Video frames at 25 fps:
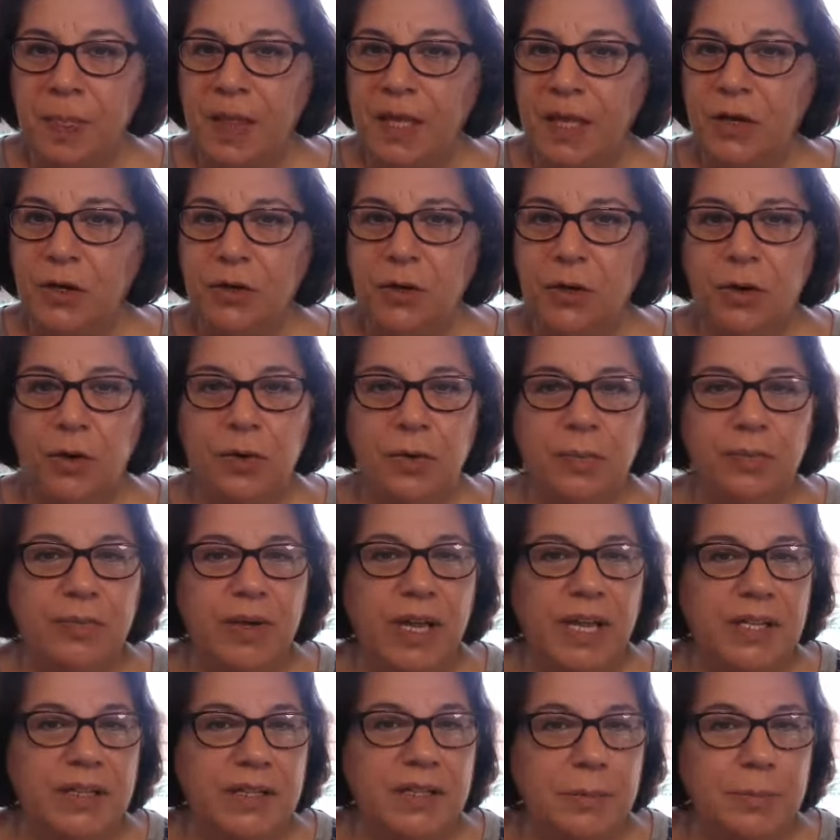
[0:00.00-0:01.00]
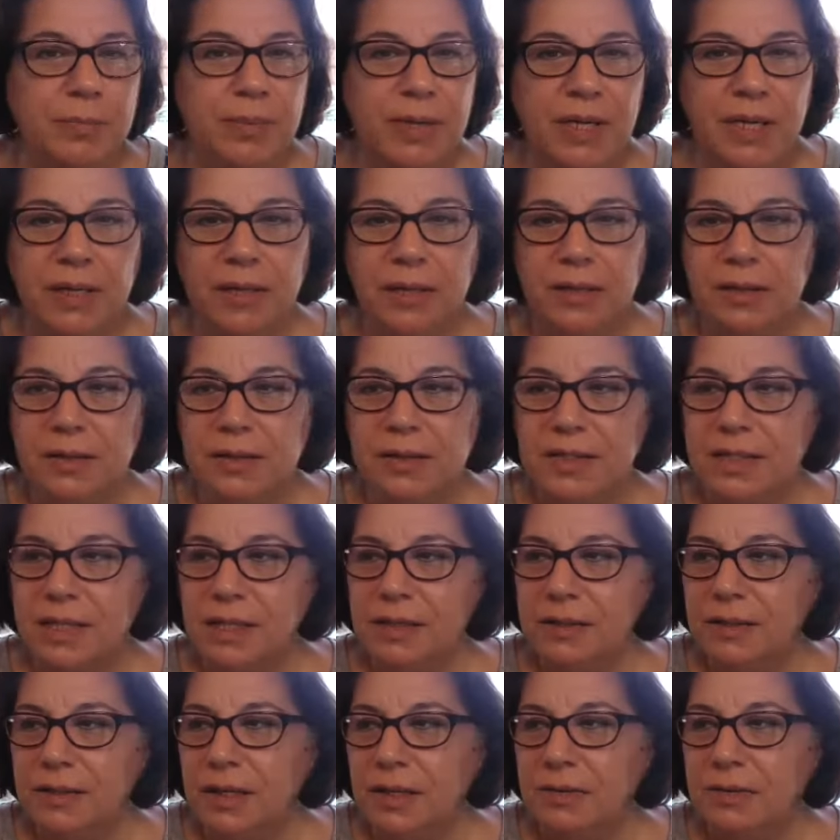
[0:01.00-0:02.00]
you know, pay the bills
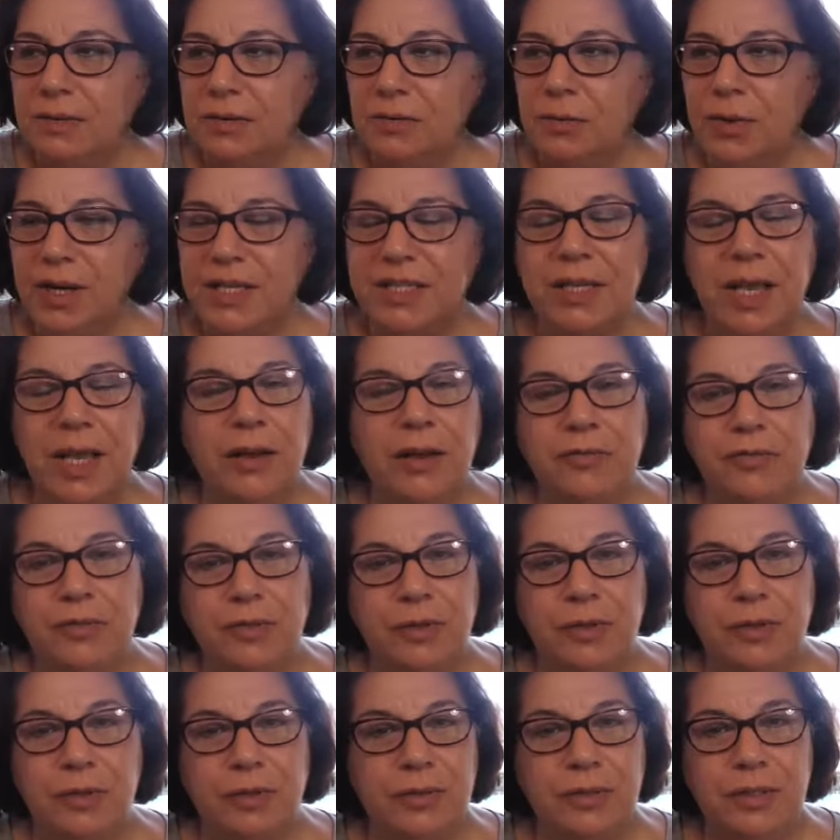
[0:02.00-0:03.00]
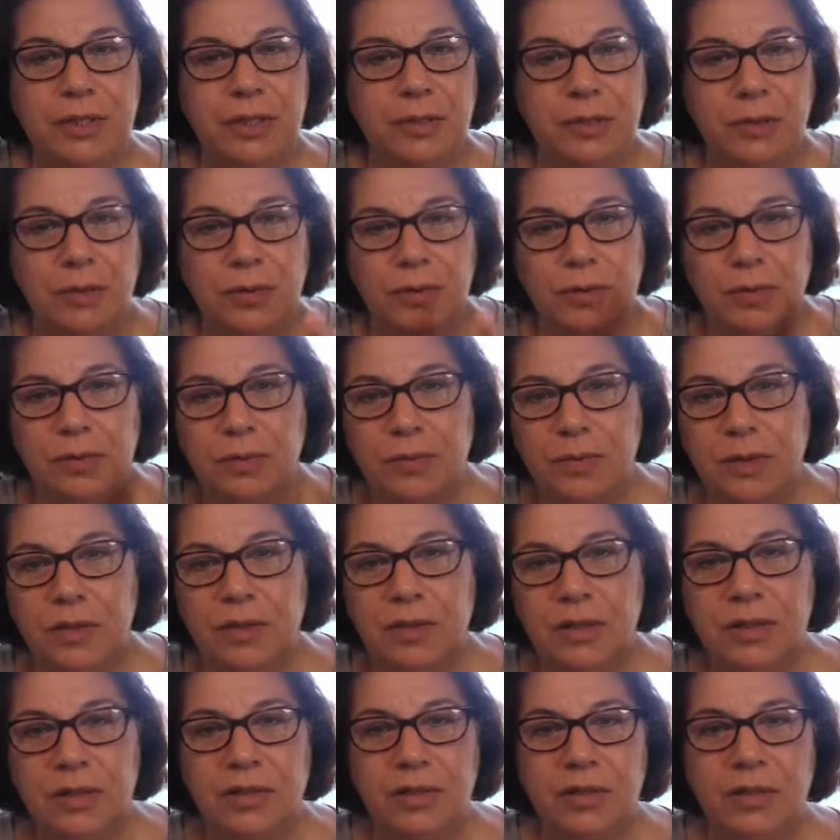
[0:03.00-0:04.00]
and, and whatever, you
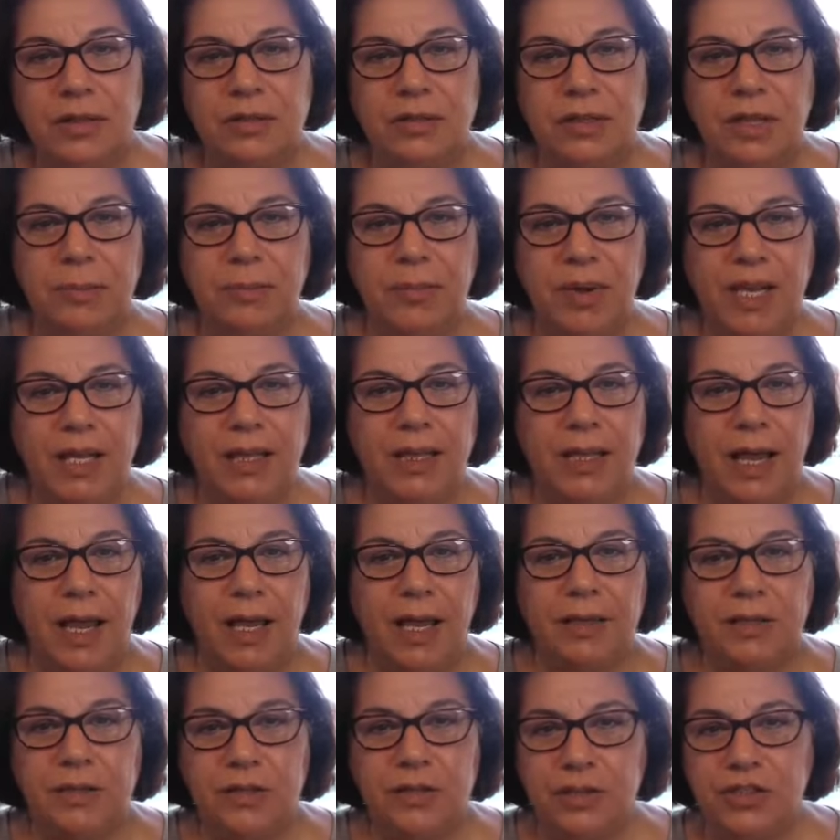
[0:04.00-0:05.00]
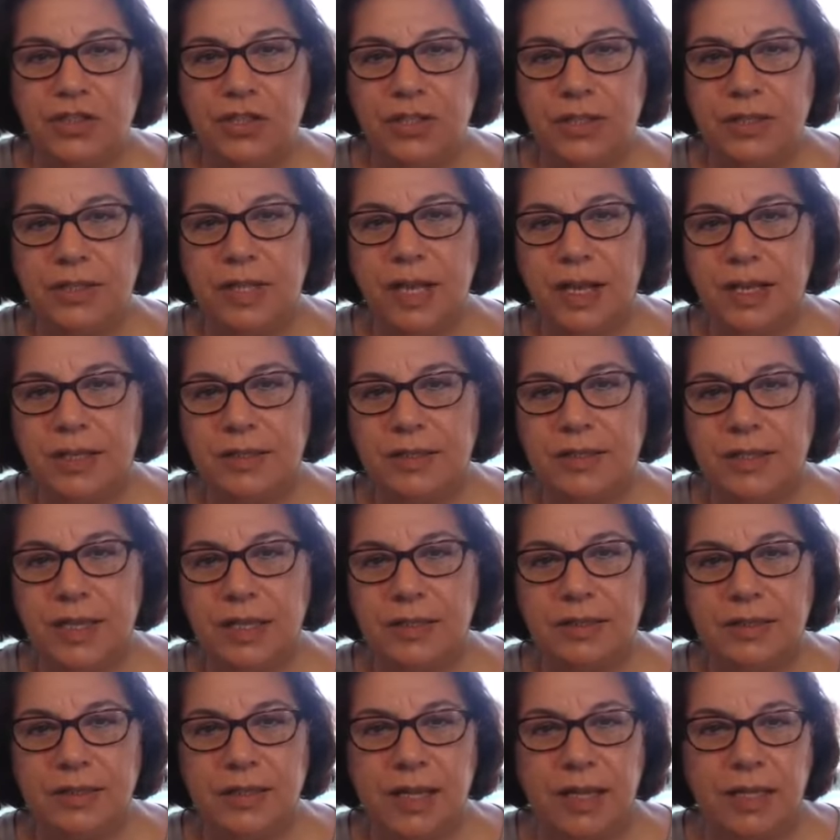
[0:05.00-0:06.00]
know, the male energy does
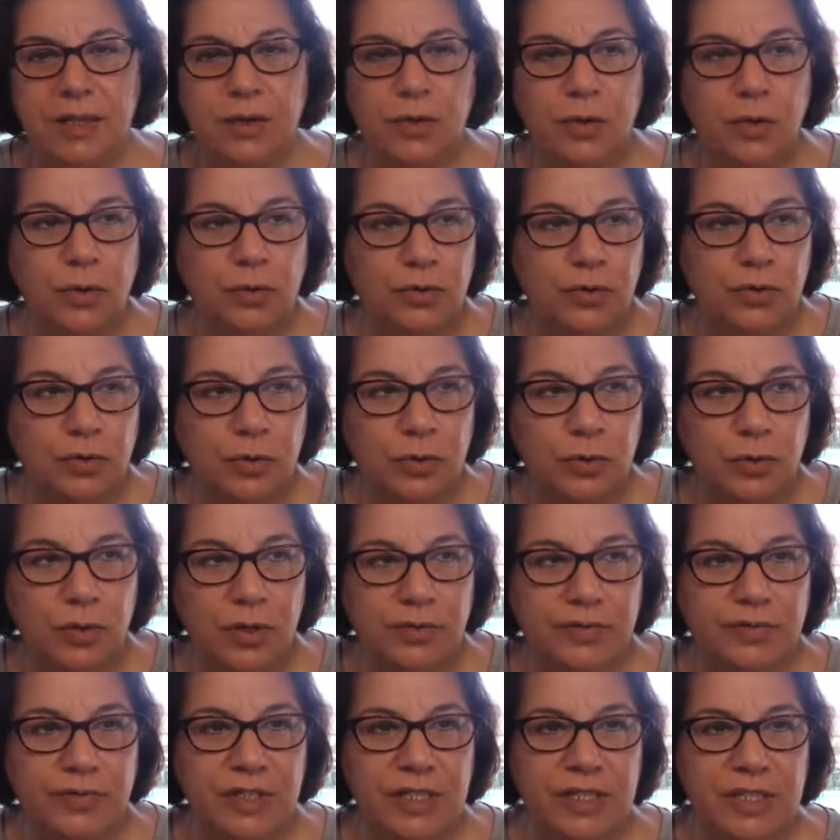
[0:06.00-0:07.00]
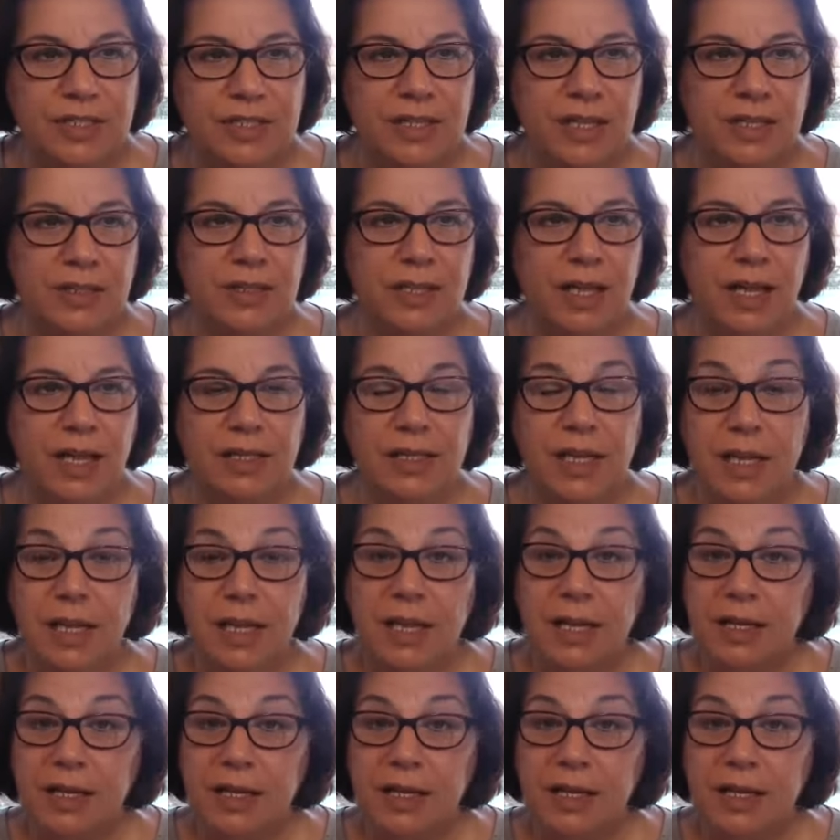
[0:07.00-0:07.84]
and take control of this and that,